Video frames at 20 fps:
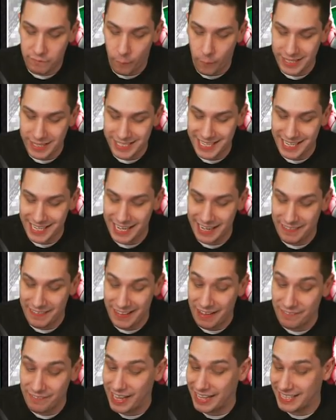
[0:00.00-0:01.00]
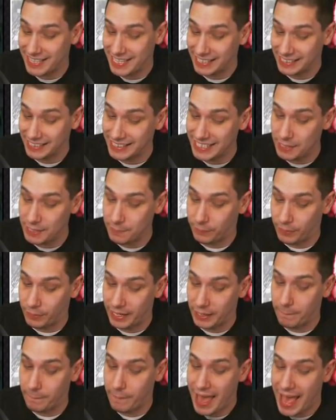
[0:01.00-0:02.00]
14, and then I've got the Elite
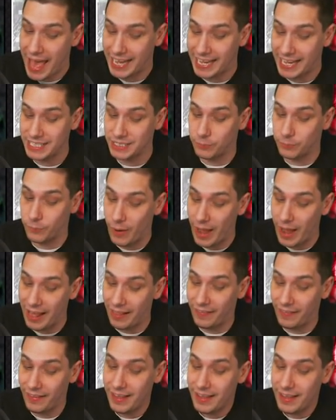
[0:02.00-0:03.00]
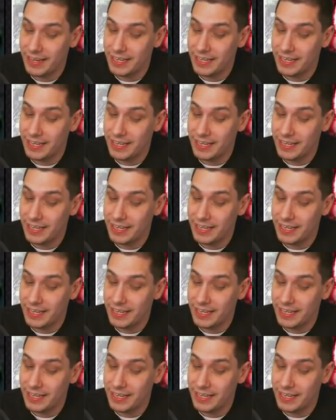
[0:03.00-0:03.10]
Player Pack as well.